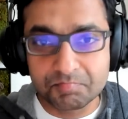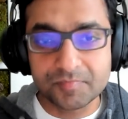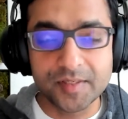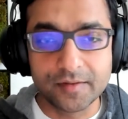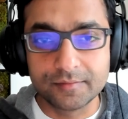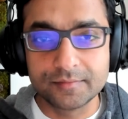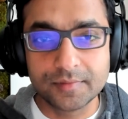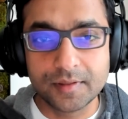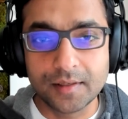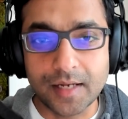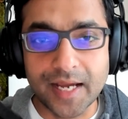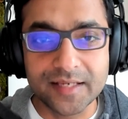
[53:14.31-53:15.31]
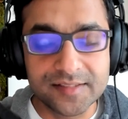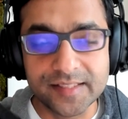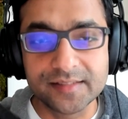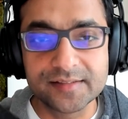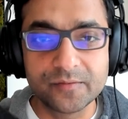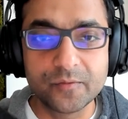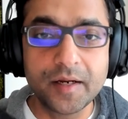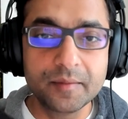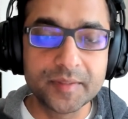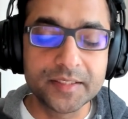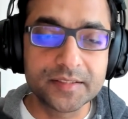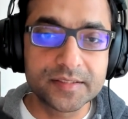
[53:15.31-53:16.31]
you know, uh, high stakes
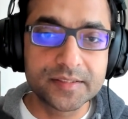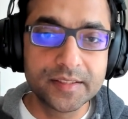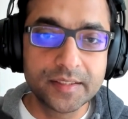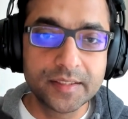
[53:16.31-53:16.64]
environments.